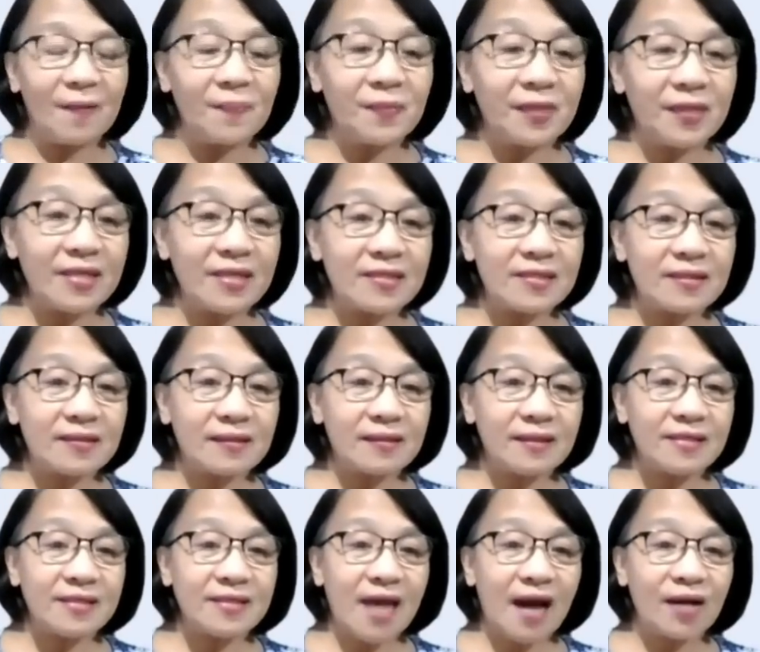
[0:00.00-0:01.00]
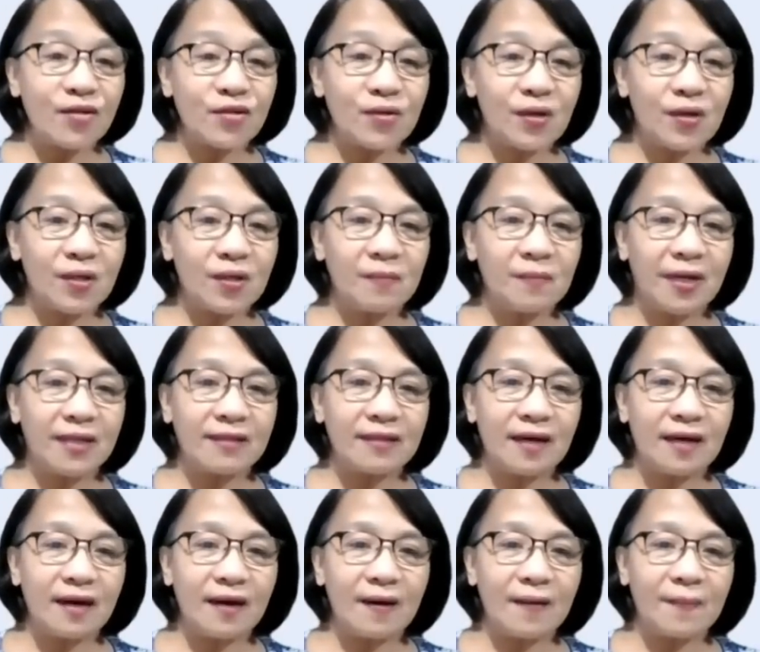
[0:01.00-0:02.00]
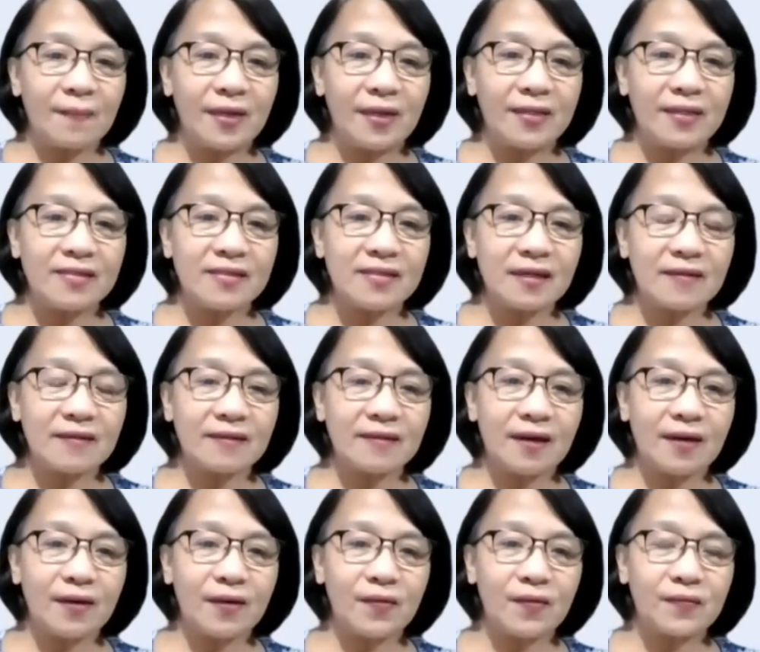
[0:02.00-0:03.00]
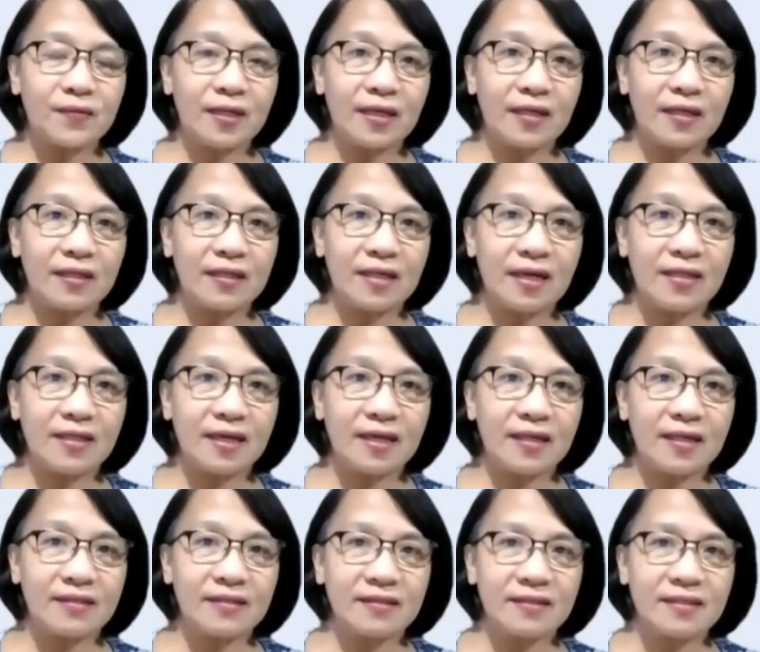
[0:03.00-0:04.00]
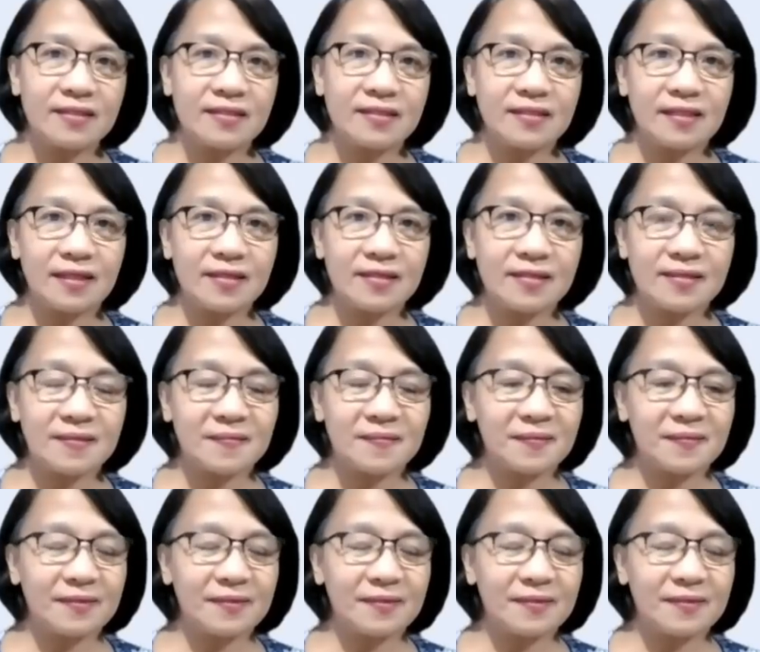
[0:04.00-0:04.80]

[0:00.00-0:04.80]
this action by the Secretary of the DILG is just,